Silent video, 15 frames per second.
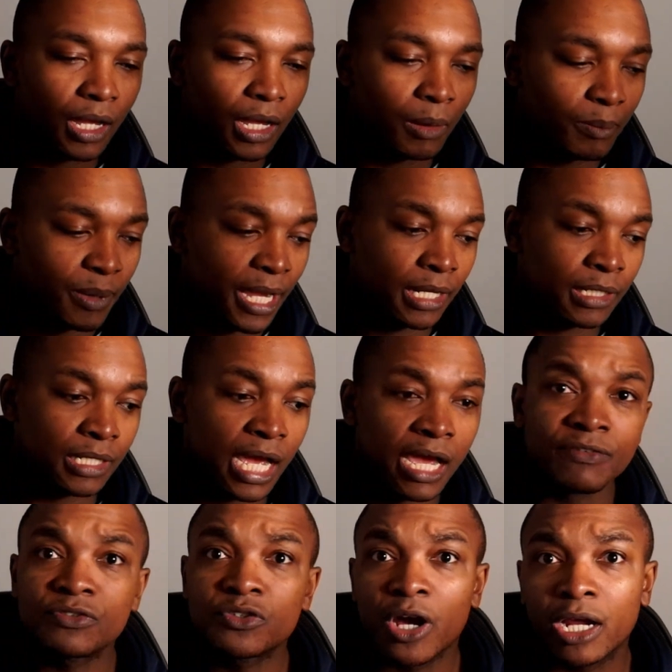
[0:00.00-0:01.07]
And I've
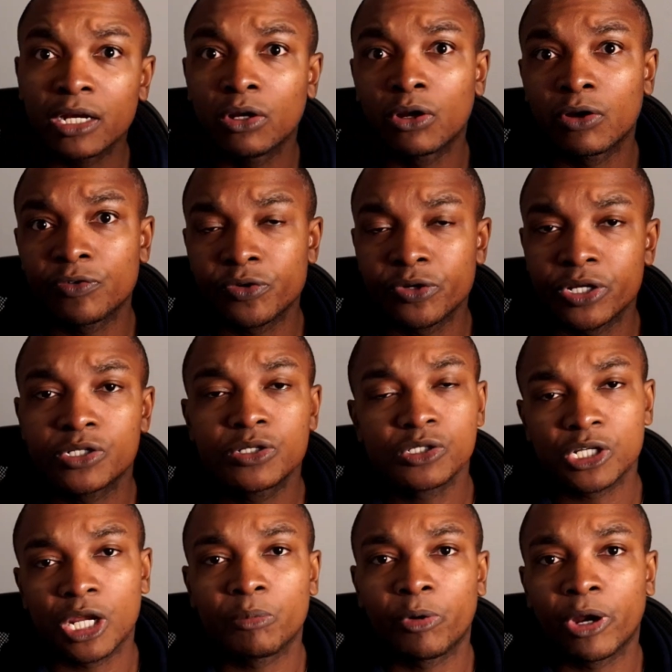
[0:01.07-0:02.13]
tried a lot of traditional
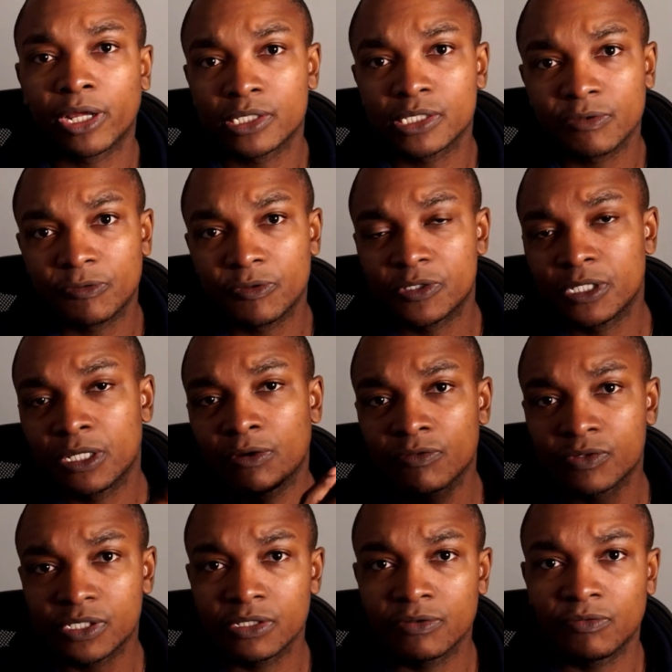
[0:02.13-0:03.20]
shape rackets. If you see,
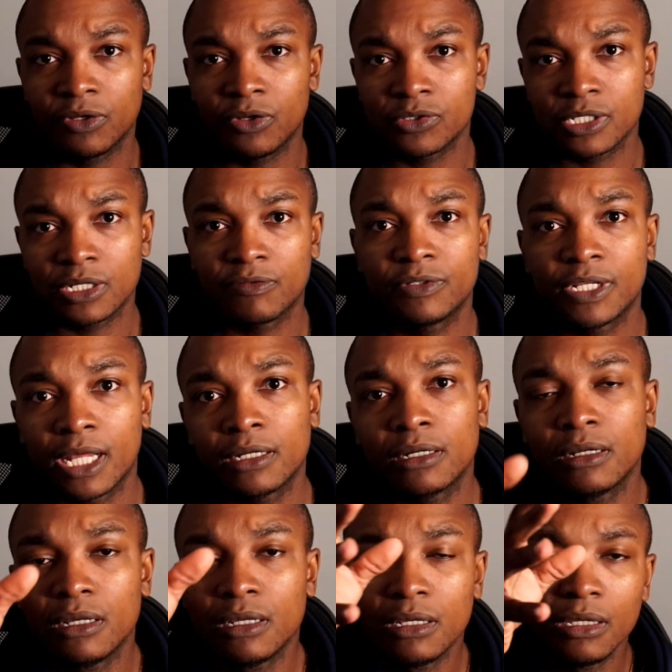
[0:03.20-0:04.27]
obviously, the videos that I've done
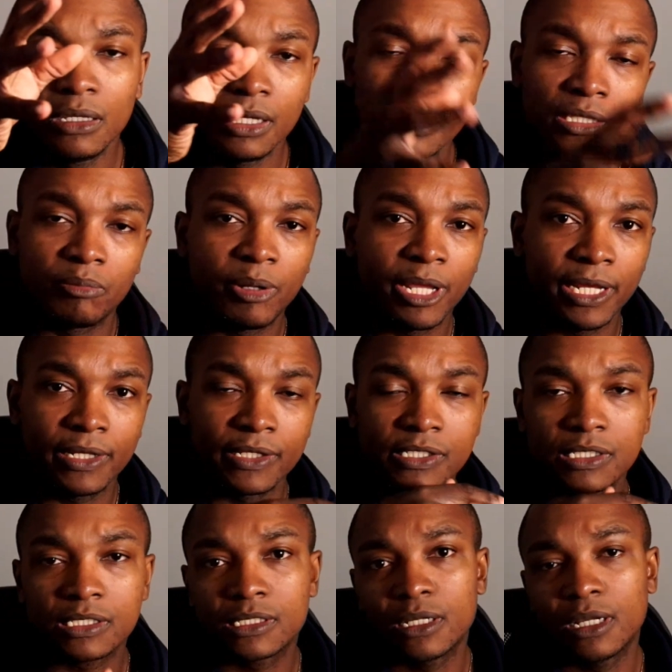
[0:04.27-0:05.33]
in the
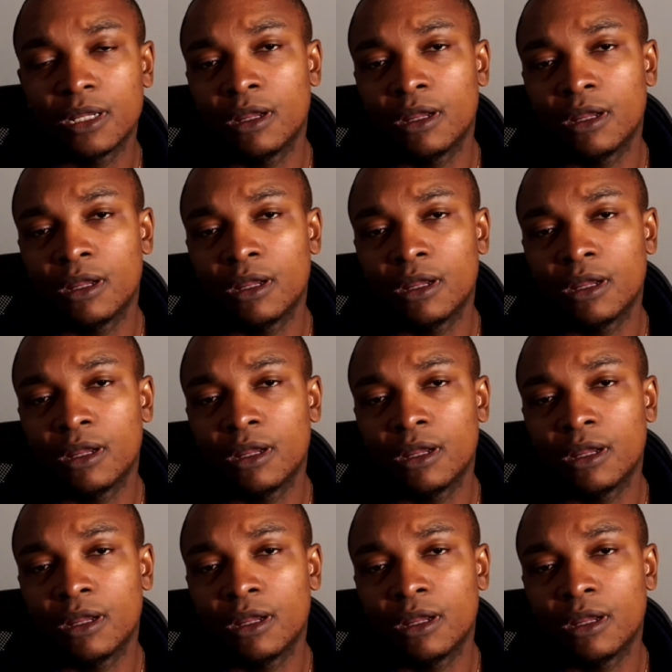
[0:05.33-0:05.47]
playlists